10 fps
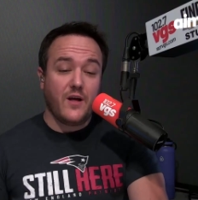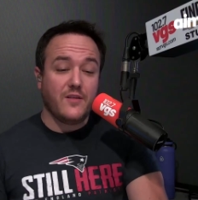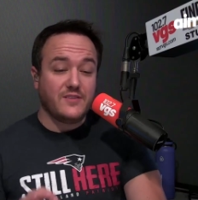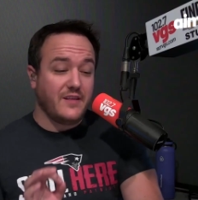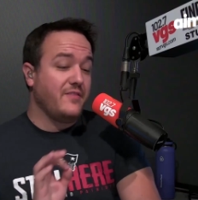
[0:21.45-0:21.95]

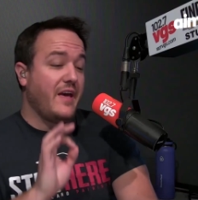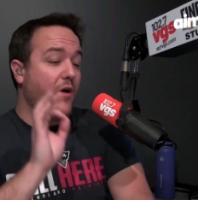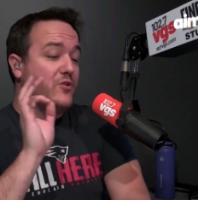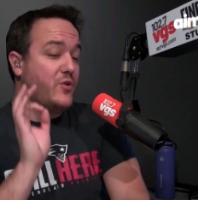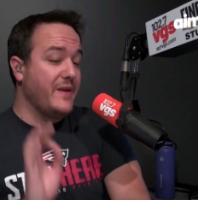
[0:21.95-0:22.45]
doing it. They
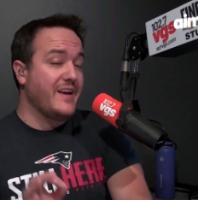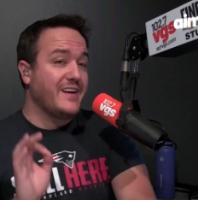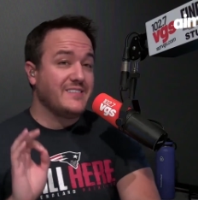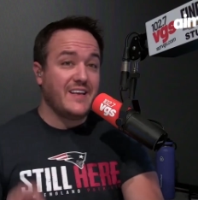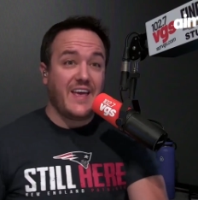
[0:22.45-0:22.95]
are doing it
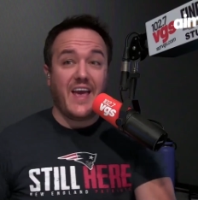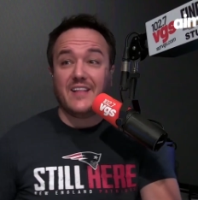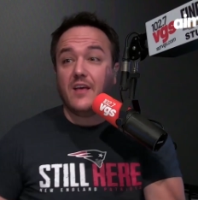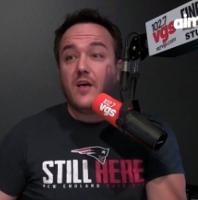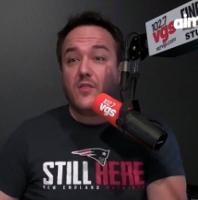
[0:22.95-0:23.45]
because they
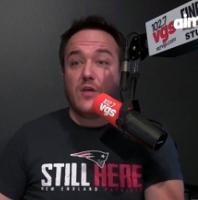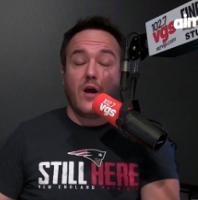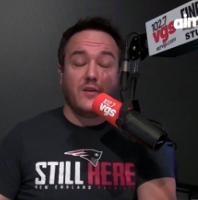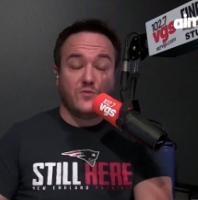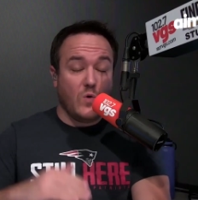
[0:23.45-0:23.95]
can.
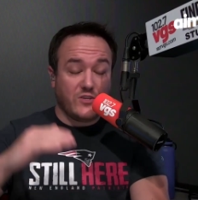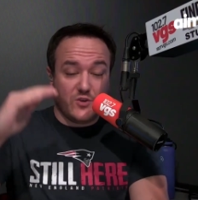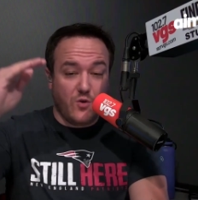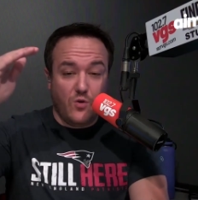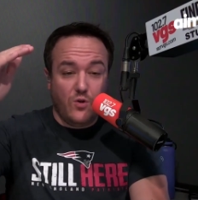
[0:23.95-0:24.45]
I just watched
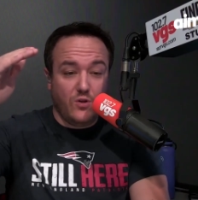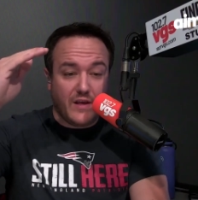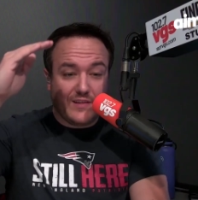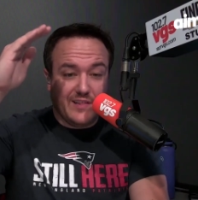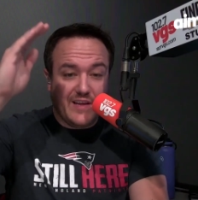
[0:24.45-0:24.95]
a whole
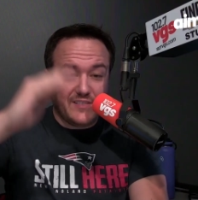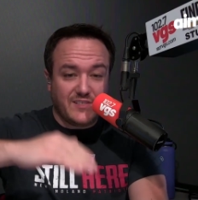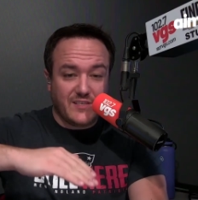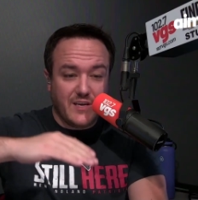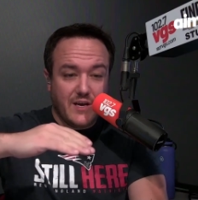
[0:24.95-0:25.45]

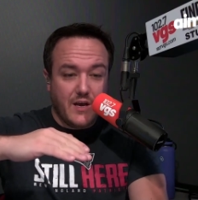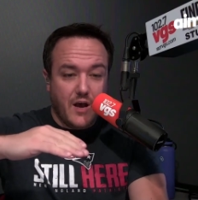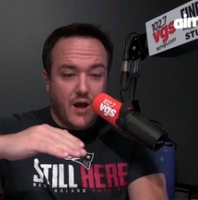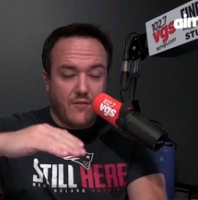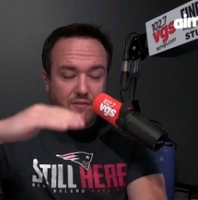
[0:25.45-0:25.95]
list
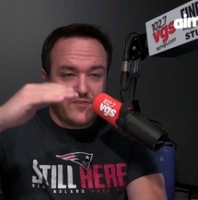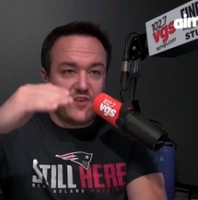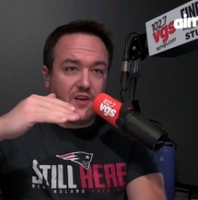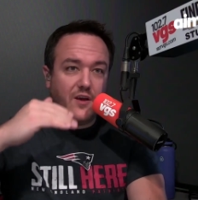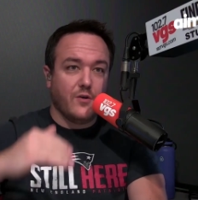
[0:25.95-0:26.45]
of
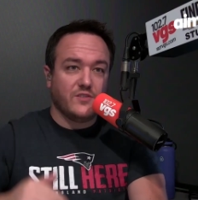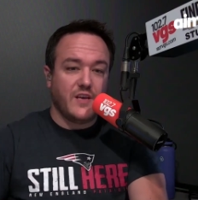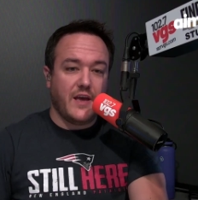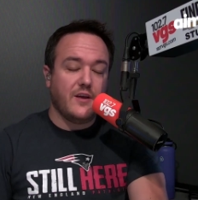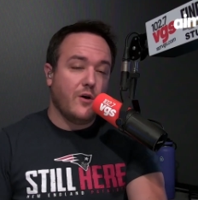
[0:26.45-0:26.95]
CEOs
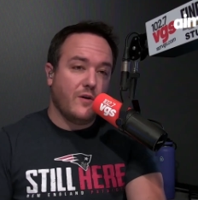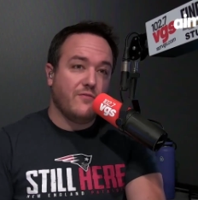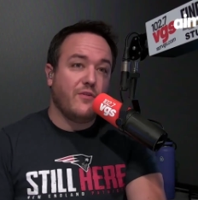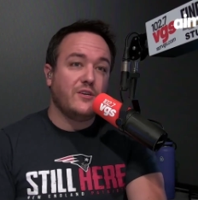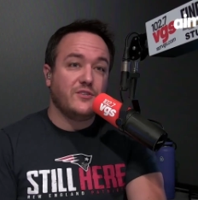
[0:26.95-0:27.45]
say, you know,
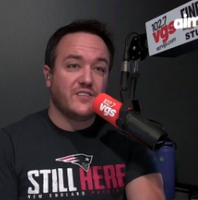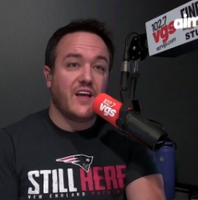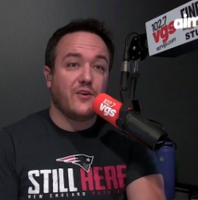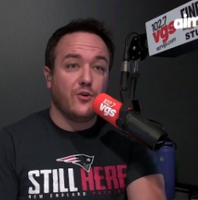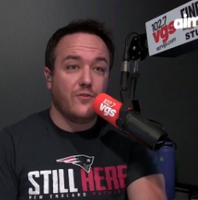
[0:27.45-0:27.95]
inflation's kind
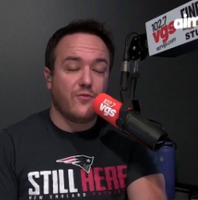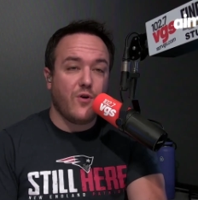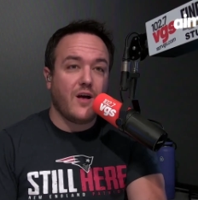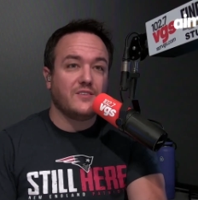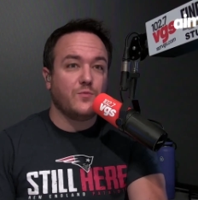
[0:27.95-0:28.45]
of good for
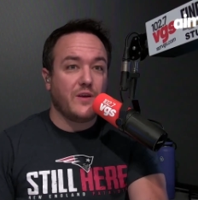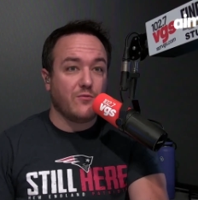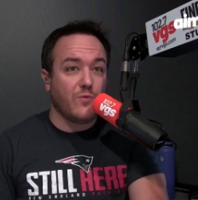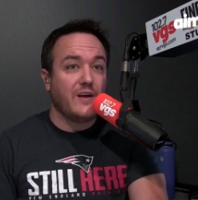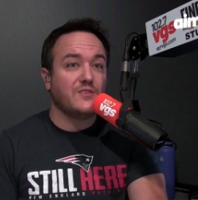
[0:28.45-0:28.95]
us. We can
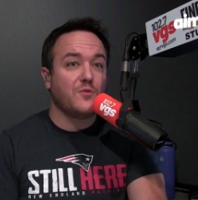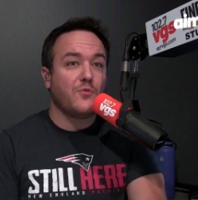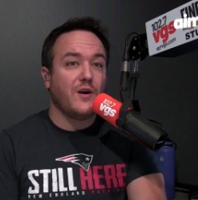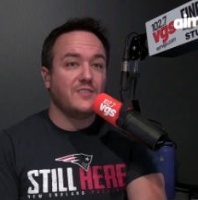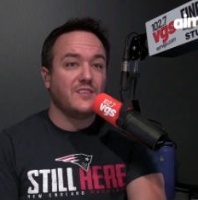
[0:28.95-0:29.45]
raise our
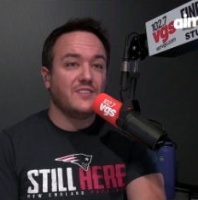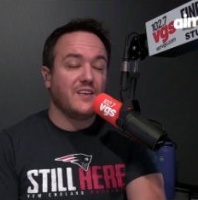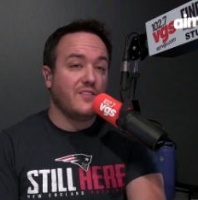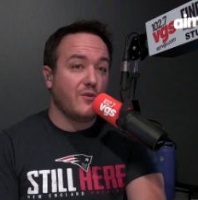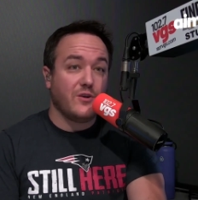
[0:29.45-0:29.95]
prices,
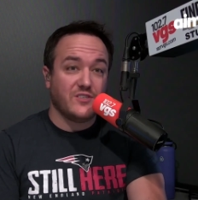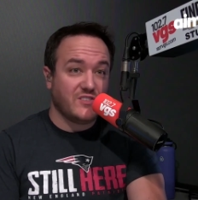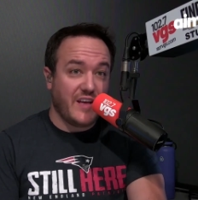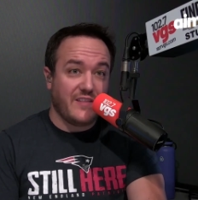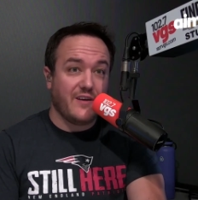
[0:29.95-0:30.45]
and they're going to
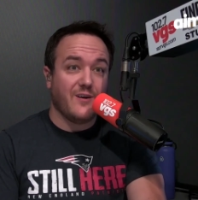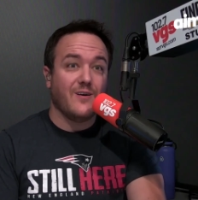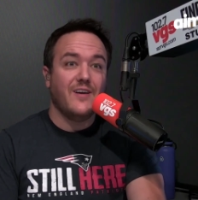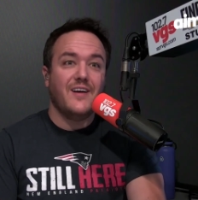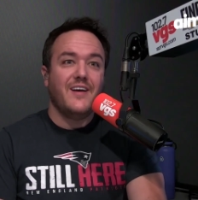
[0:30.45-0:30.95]
stay there.
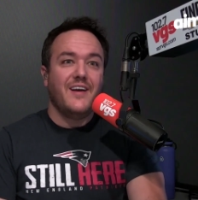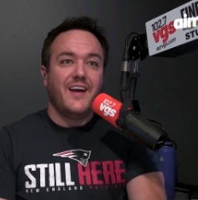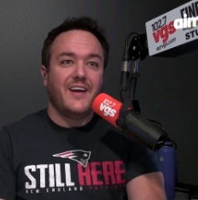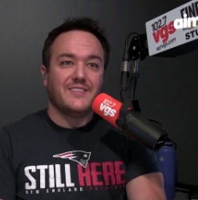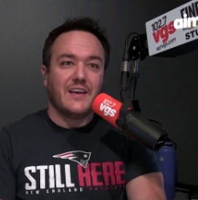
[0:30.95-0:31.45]

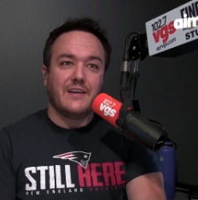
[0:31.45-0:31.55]
And it's like,